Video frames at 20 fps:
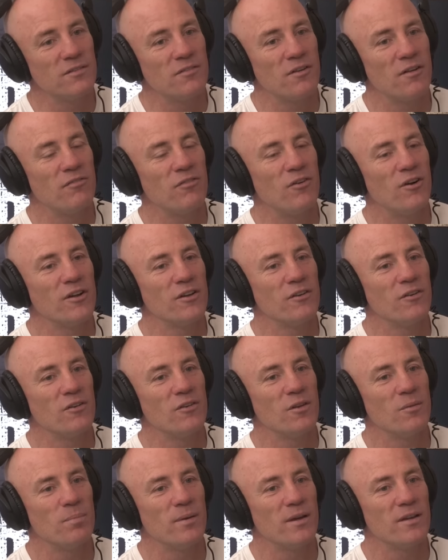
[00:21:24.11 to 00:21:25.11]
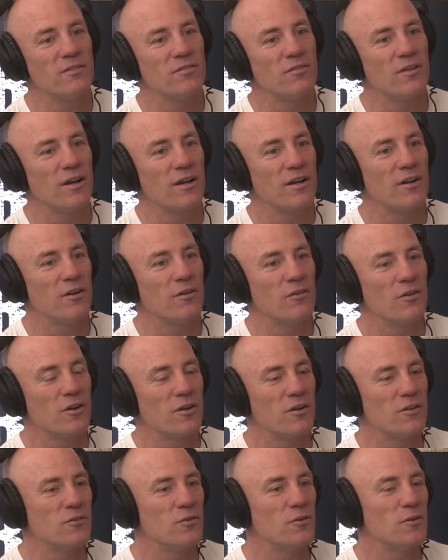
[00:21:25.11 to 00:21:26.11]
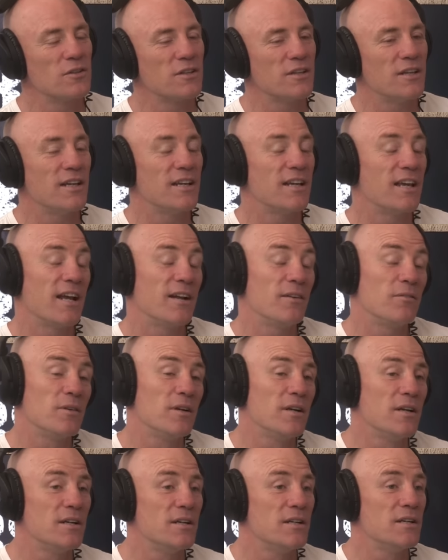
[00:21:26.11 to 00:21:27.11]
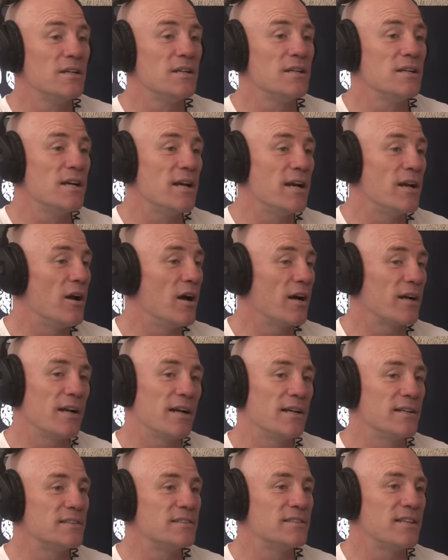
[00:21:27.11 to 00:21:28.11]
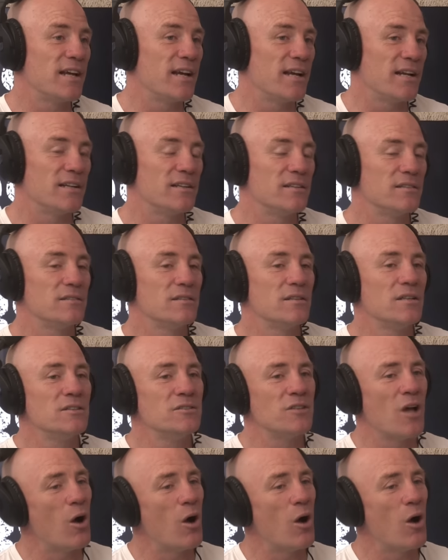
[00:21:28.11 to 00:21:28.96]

If I find you're on the piss, fucking I'll talk to you again, and I can understand. Yeah.